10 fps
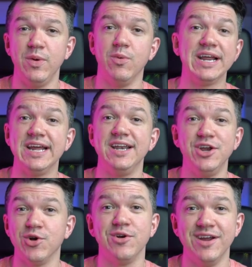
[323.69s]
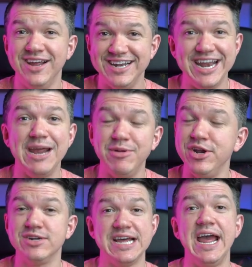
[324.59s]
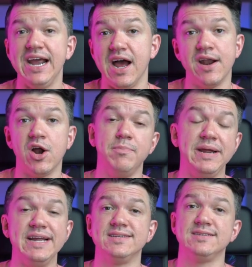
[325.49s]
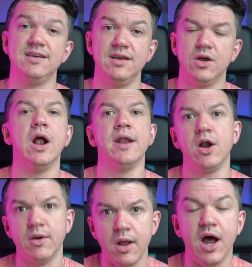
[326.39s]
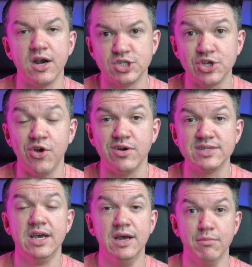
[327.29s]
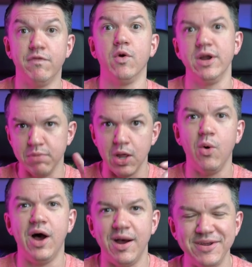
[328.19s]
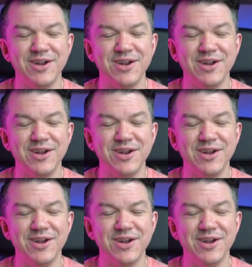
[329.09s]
We want to get your name and your tag on our beats, or on our, our songs before you blow up.